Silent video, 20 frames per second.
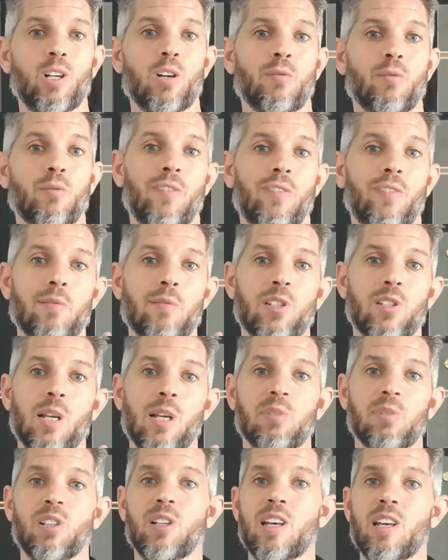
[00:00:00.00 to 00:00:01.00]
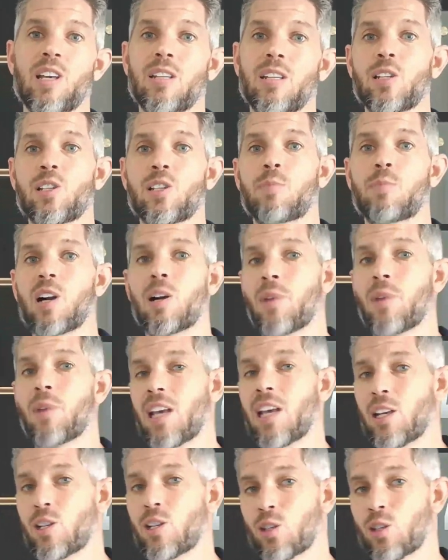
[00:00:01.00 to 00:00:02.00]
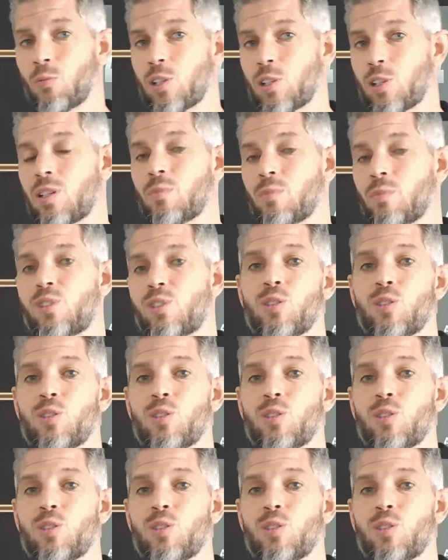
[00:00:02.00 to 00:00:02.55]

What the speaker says: to go over 5 steps today inspired by ancient wisdom